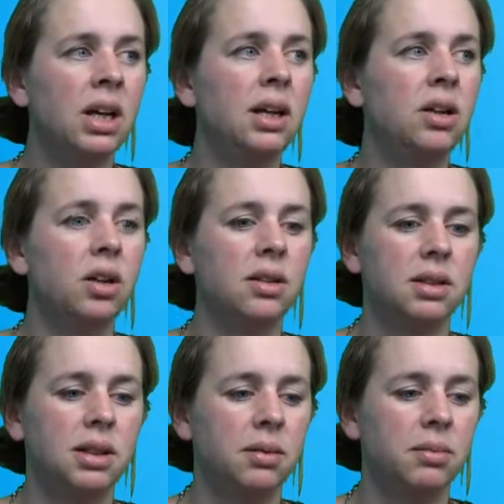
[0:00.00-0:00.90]
and not
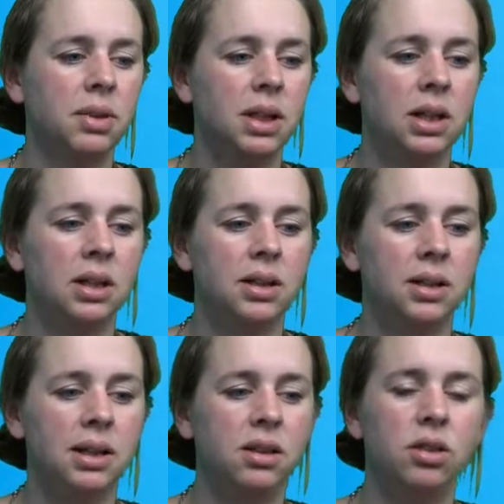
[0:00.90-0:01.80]

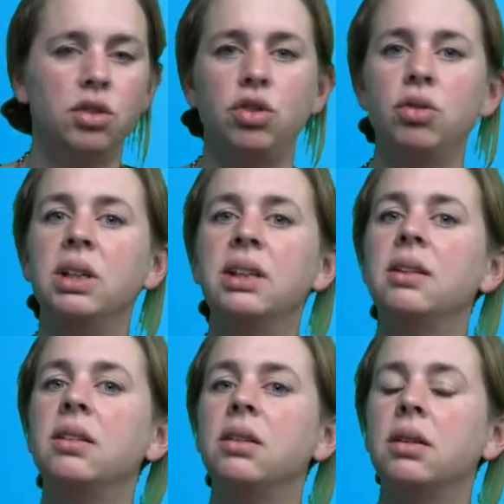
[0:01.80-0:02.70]
that you're doing
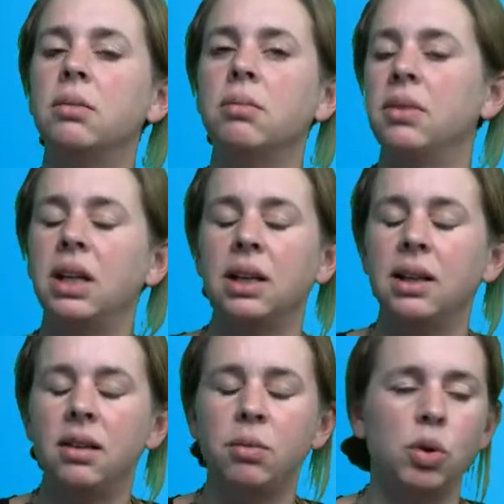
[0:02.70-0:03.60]
this like in
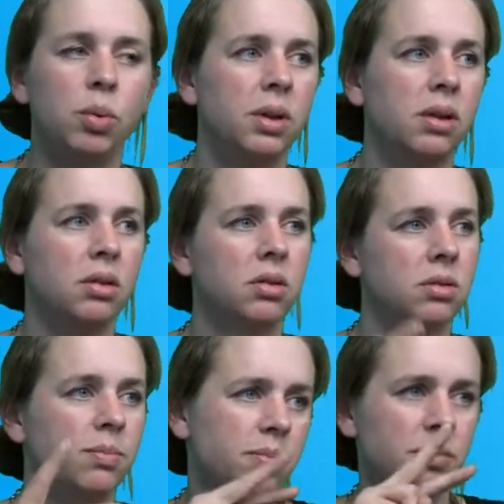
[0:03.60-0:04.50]
this moment.
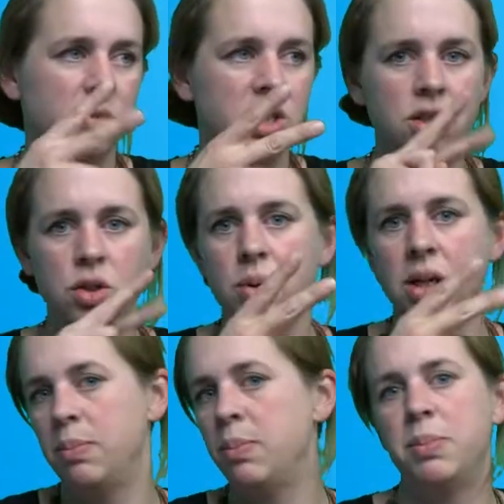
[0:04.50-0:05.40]
So these two are
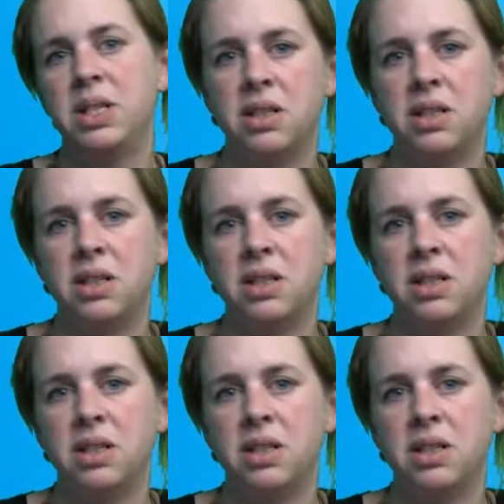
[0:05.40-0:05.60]
a bit